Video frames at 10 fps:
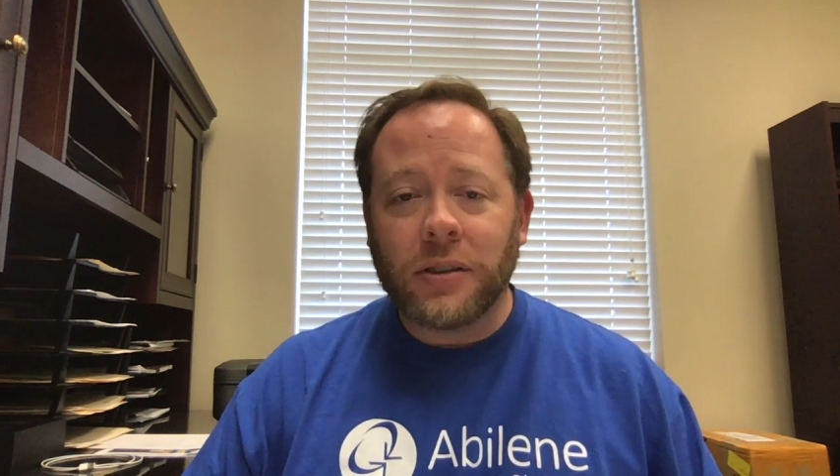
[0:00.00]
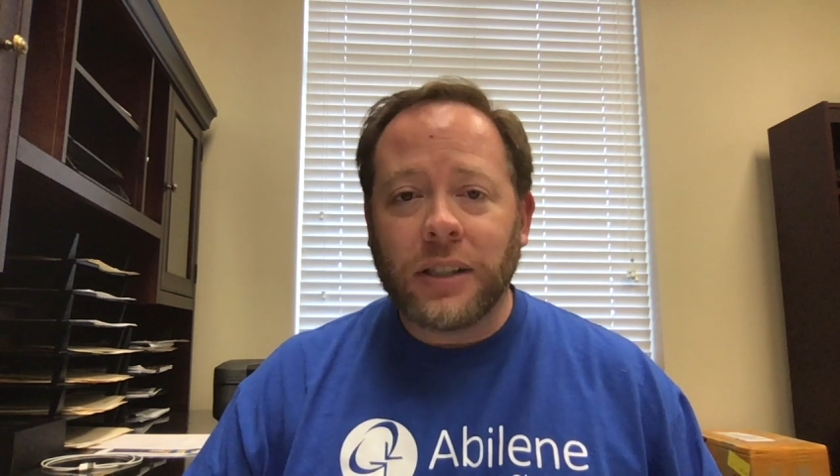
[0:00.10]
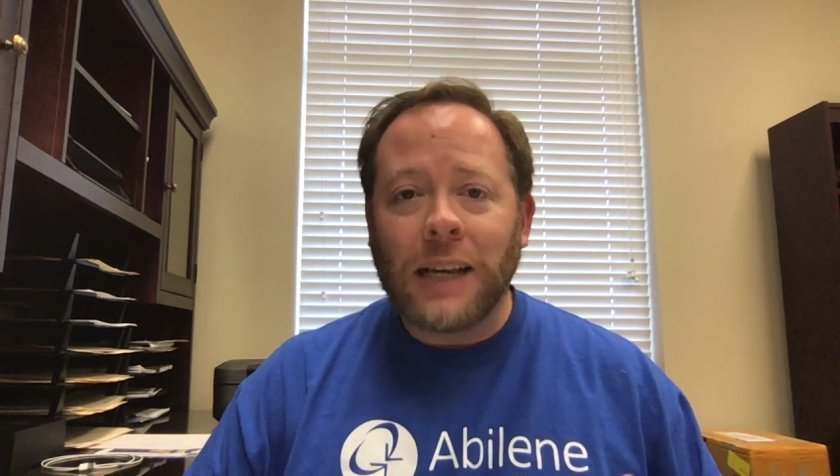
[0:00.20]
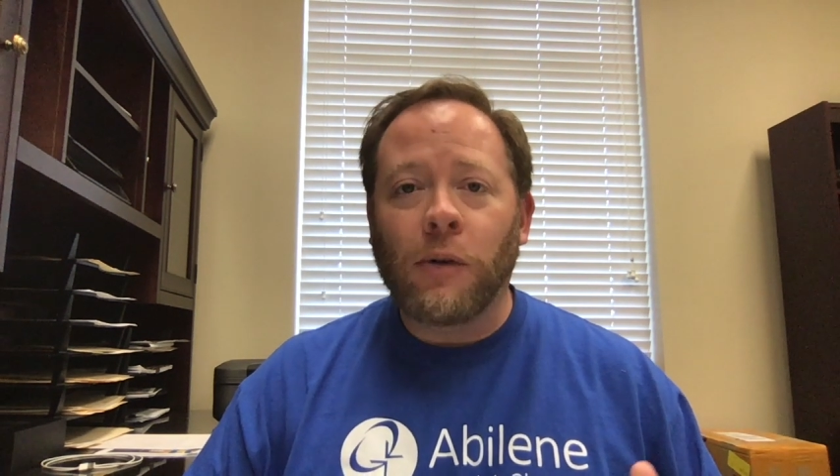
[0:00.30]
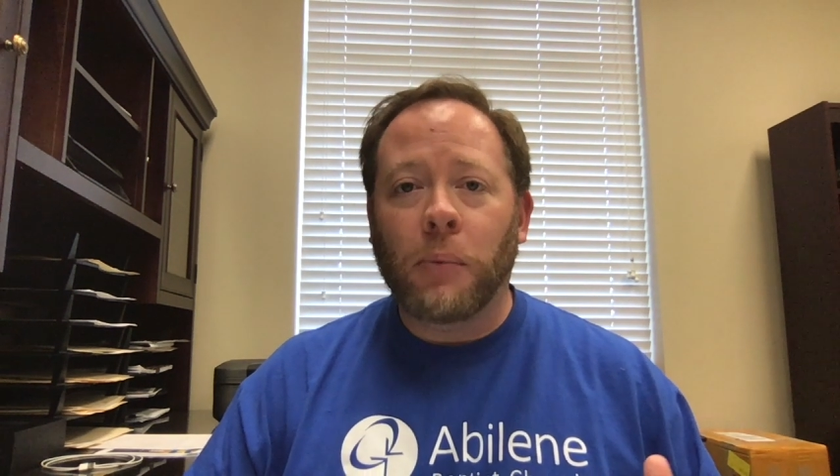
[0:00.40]

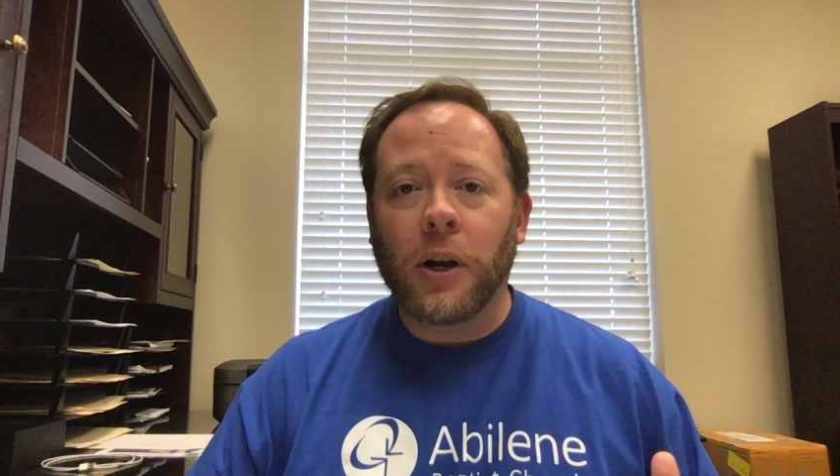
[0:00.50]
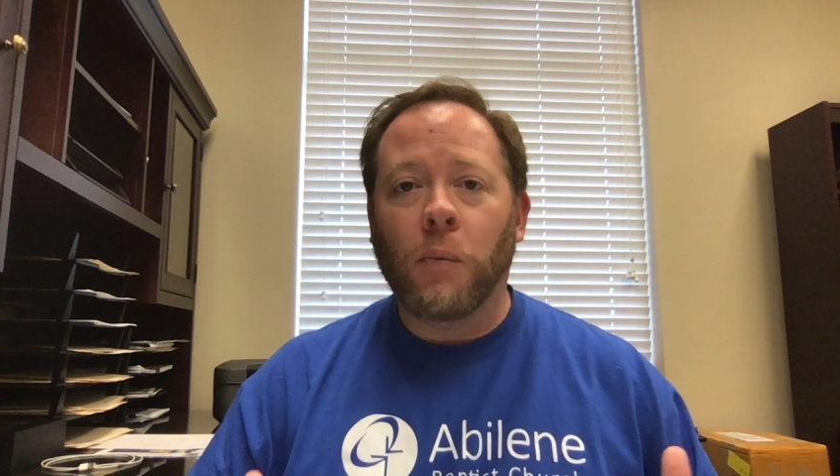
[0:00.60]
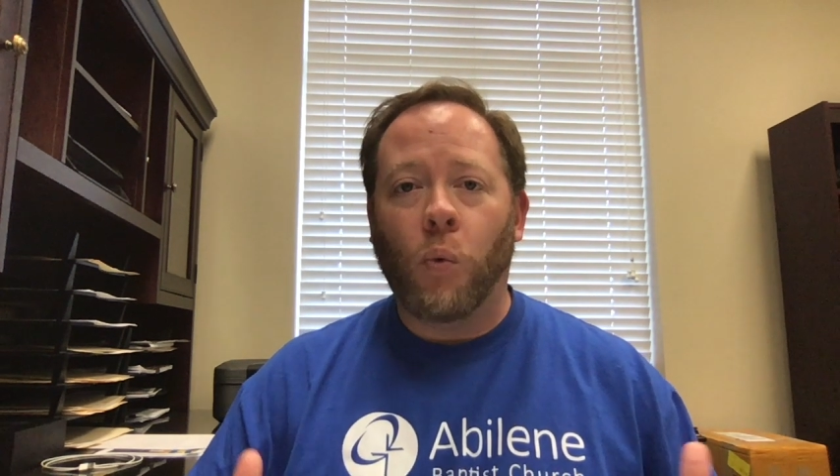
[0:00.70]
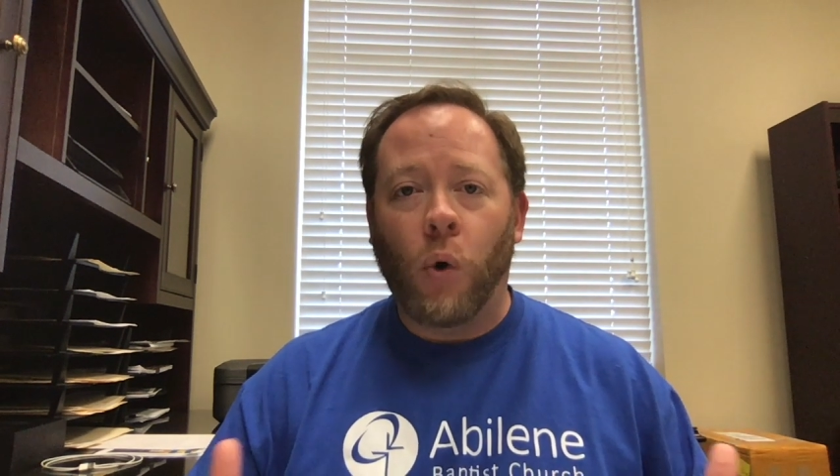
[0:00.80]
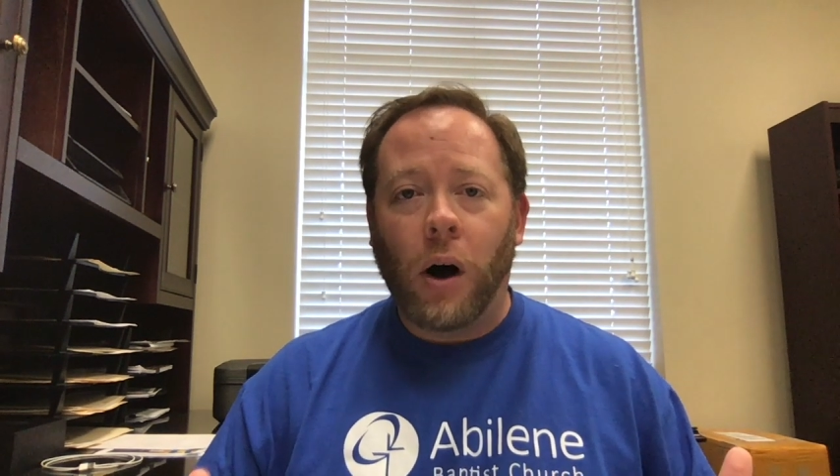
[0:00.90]
Sin will put
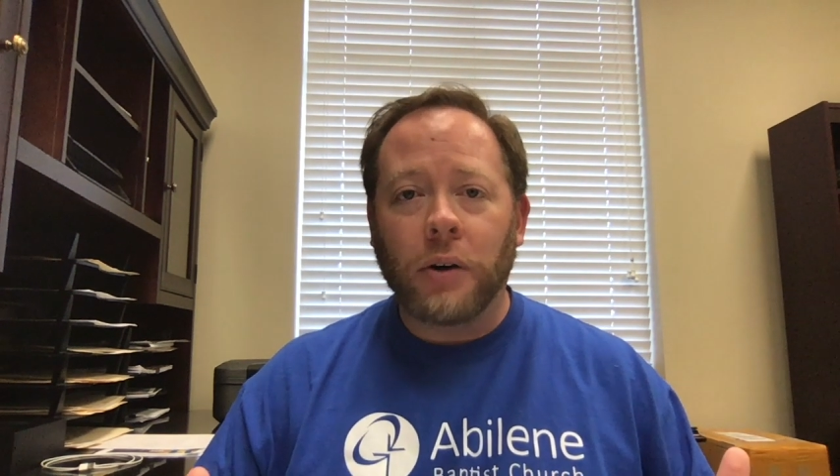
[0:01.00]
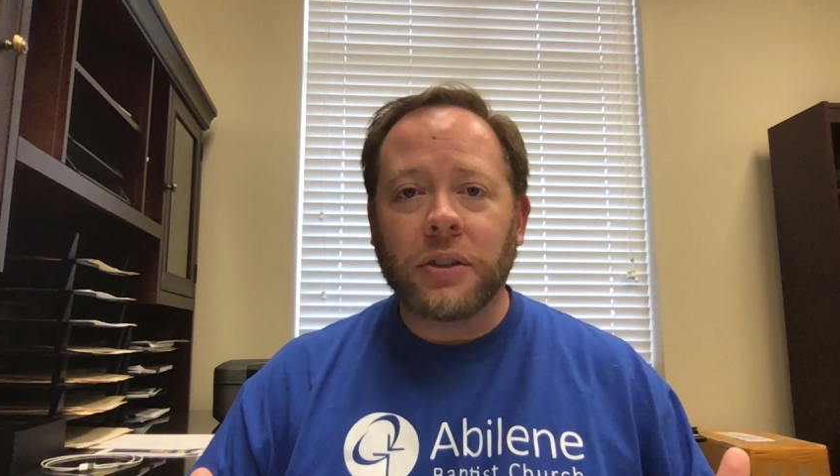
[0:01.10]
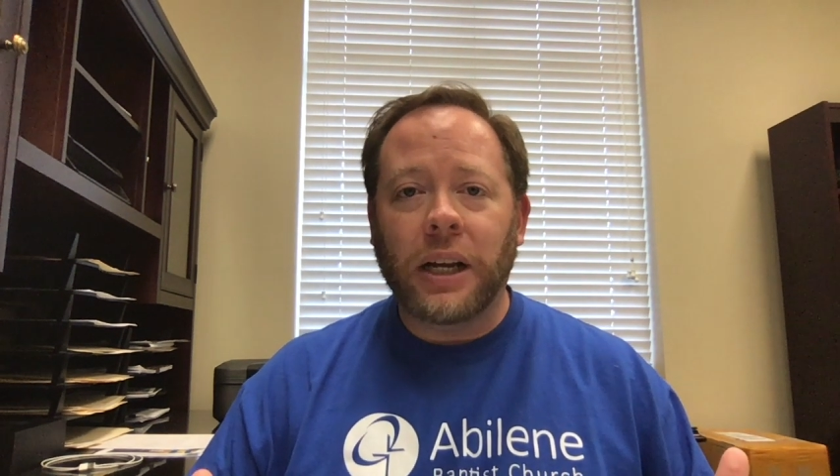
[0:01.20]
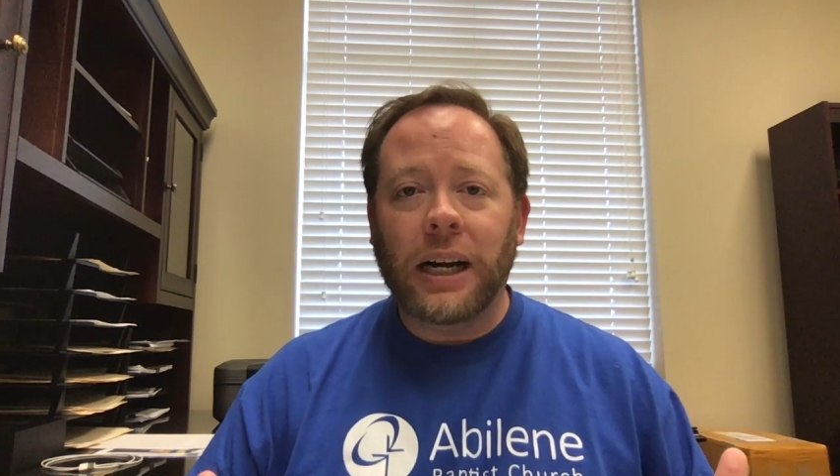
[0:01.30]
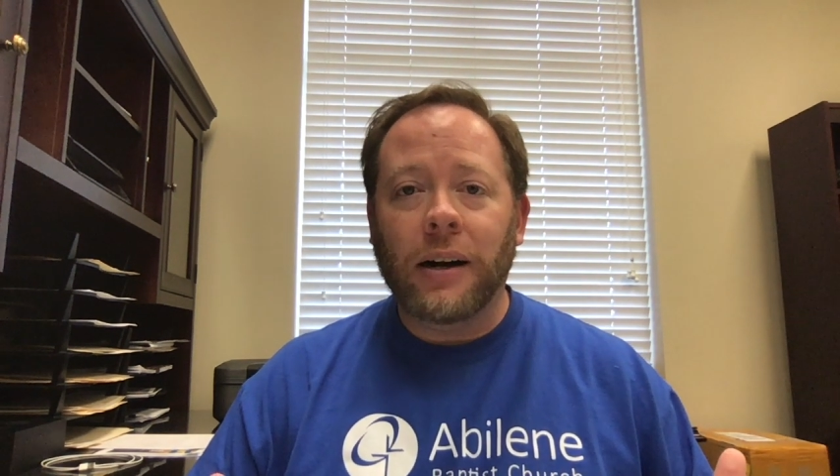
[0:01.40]
up
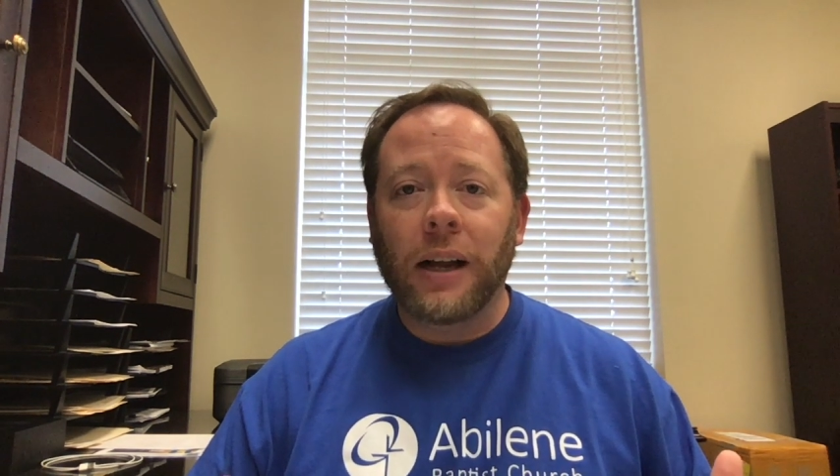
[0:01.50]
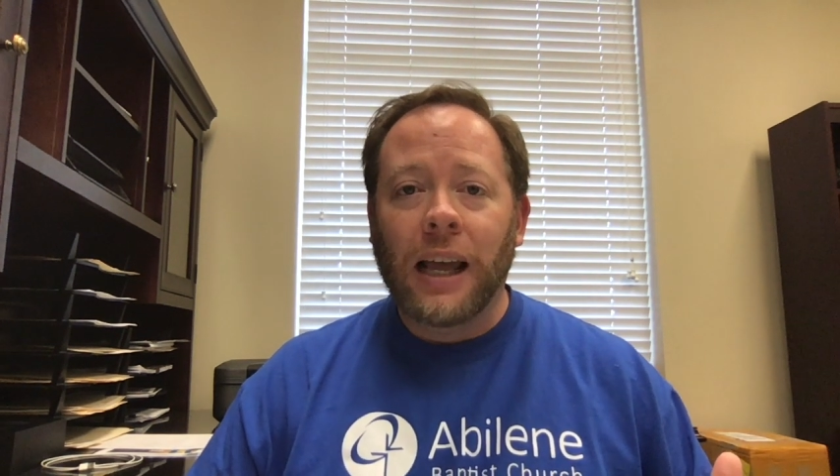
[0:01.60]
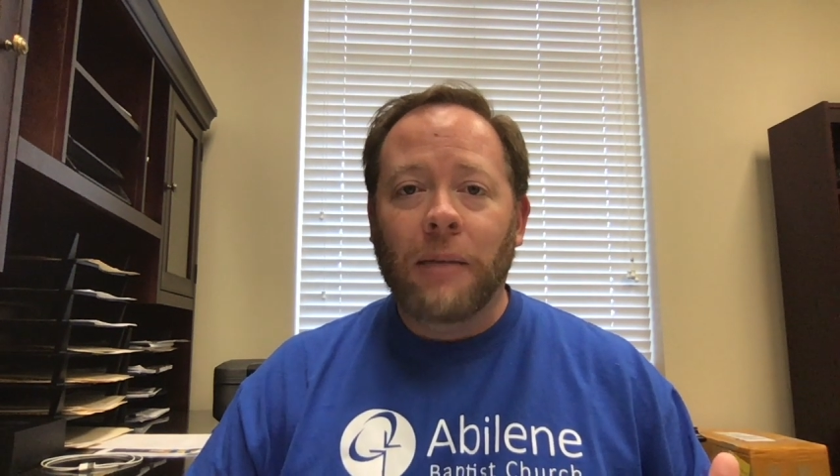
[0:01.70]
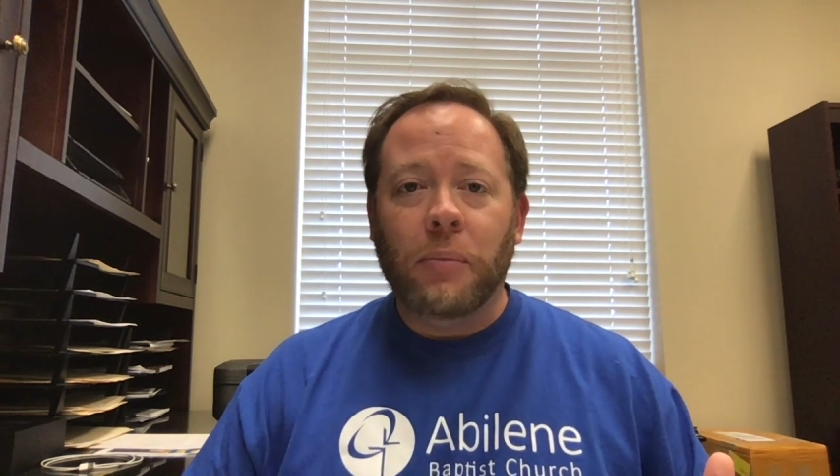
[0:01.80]
walls there